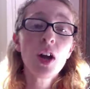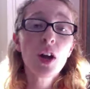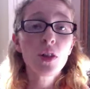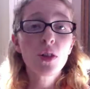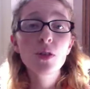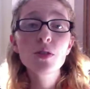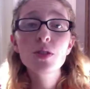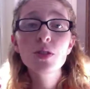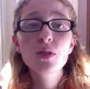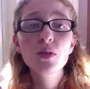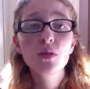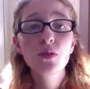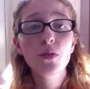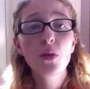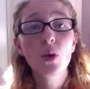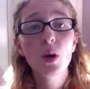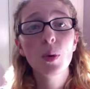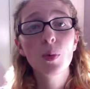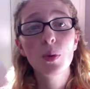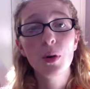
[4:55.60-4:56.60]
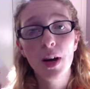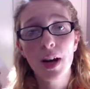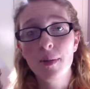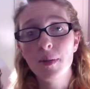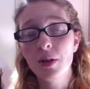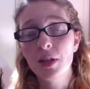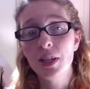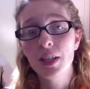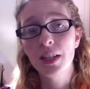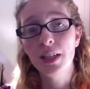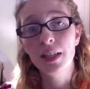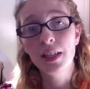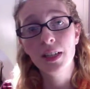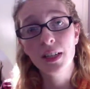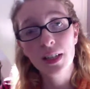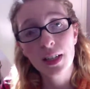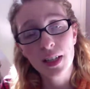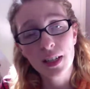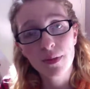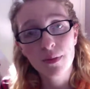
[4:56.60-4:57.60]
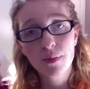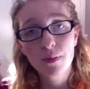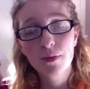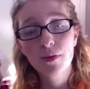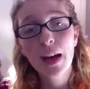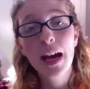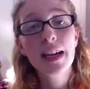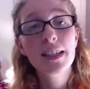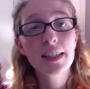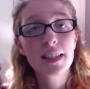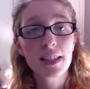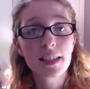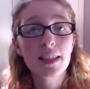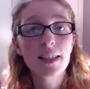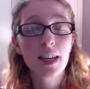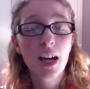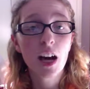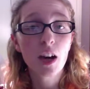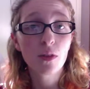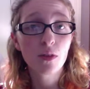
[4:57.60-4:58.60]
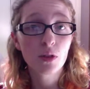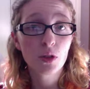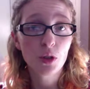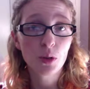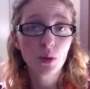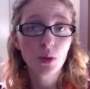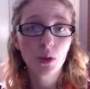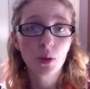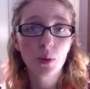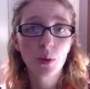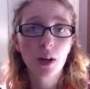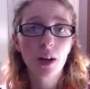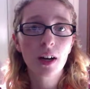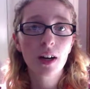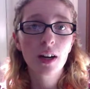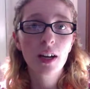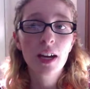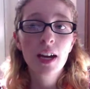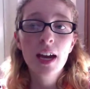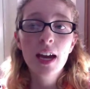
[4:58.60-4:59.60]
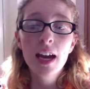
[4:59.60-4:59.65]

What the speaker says: those are the four primary facets of doula work.